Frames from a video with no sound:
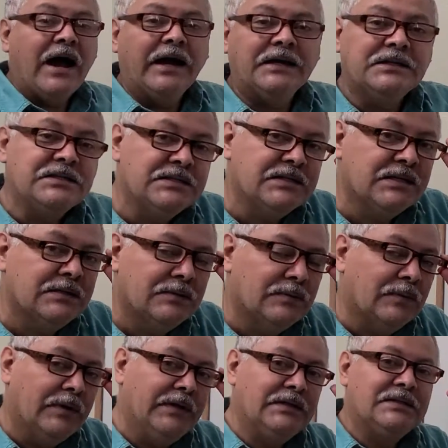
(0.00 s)
ice,
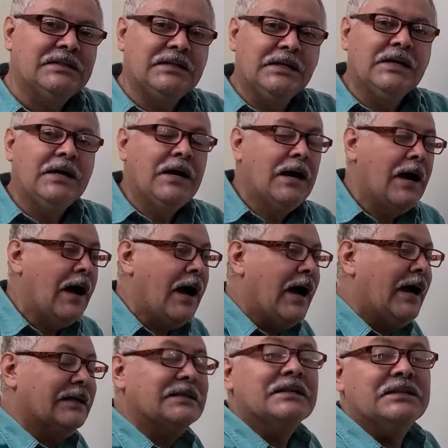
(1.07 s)
right,
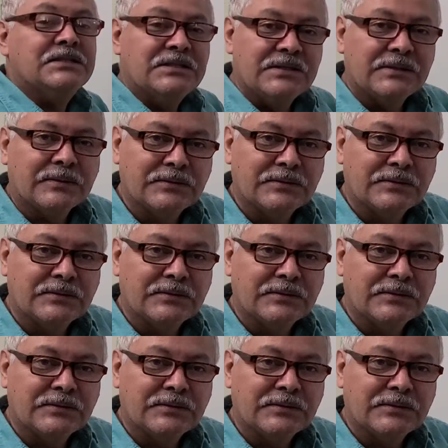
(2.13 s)
at 0